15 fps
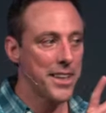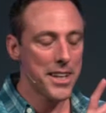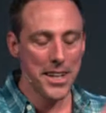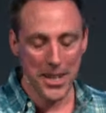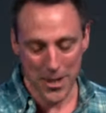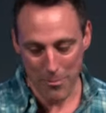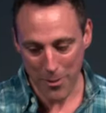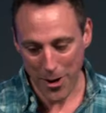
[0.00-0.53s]

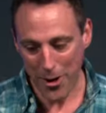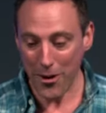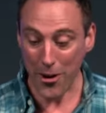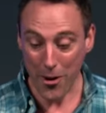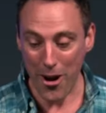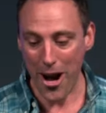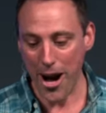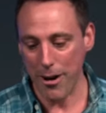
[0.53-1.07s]

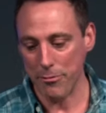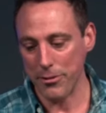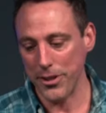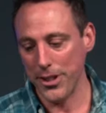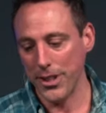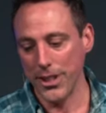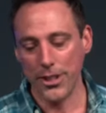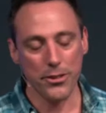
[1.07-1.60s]
her off
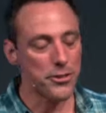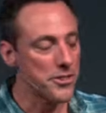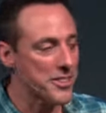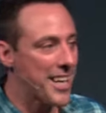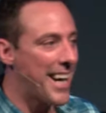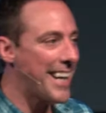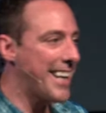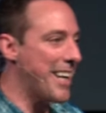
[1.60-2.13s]
to this
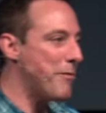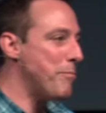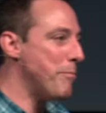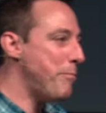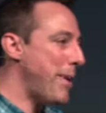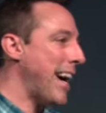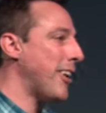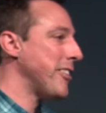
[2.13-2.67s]
guy
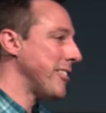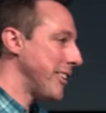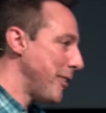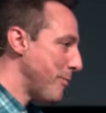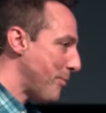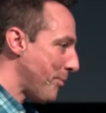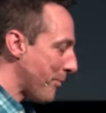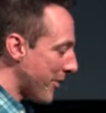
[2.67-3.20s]
named Palti.
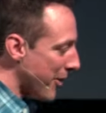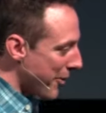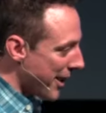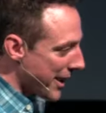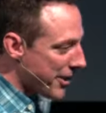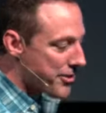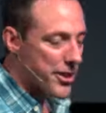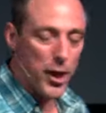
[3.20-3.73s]
We're not
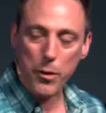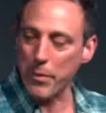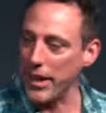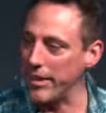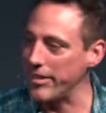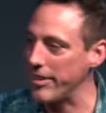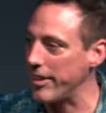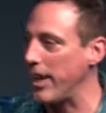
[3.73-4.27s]
going to talk about
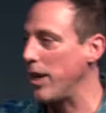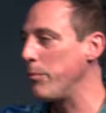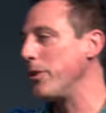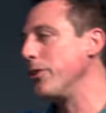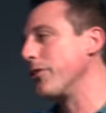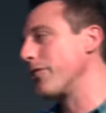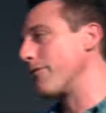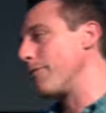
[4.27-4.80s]
it today, but
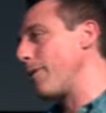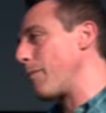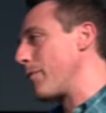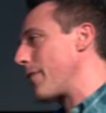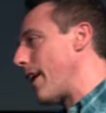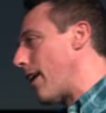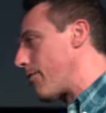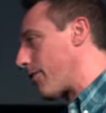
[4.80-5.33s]
you can remember
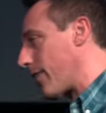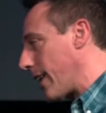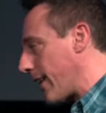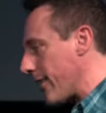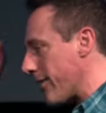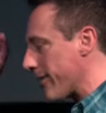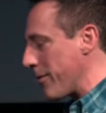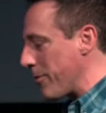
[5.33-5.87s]
that for
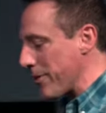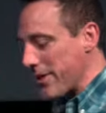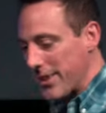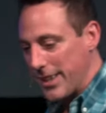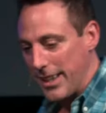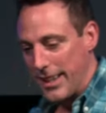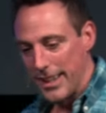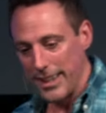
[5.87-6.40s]
later. Something
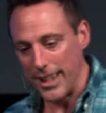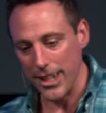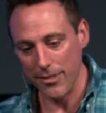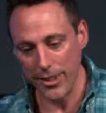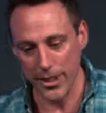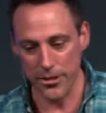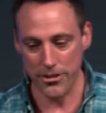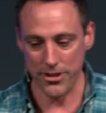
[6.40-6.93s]
kind of
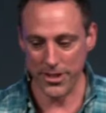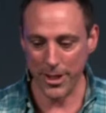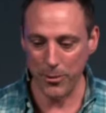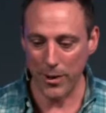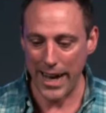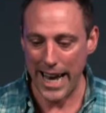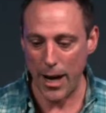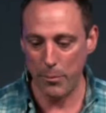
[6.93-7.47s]
interesting
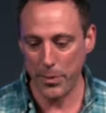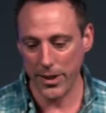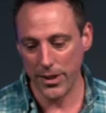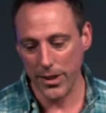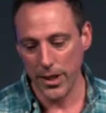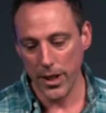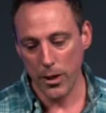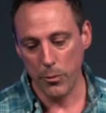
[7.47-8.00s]
will
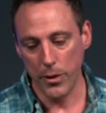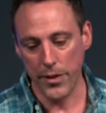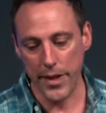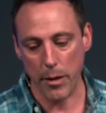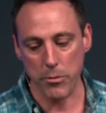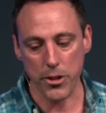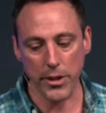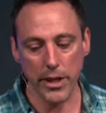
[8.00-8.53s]
happen with
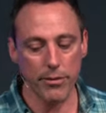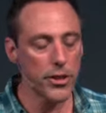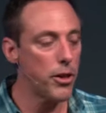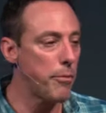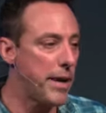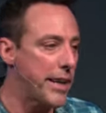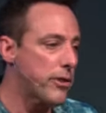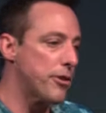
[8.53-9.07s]
them. So even though
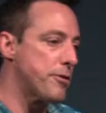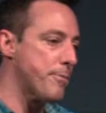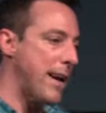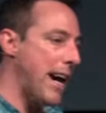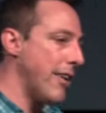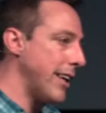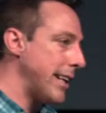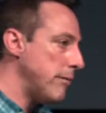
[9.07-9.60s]
Michal's
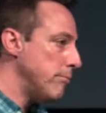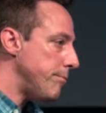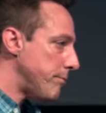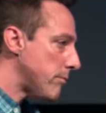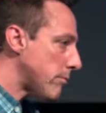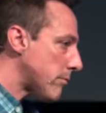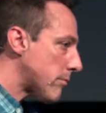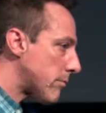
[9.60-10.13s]
married
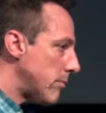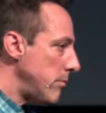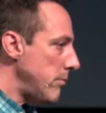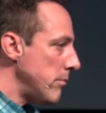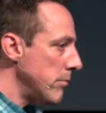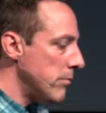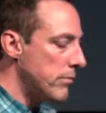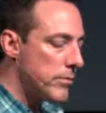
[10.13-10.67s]

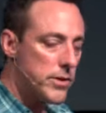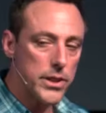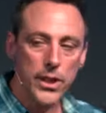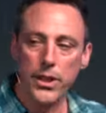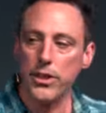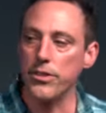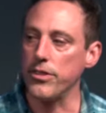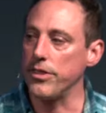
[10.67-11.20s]

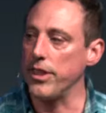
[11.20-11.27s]
to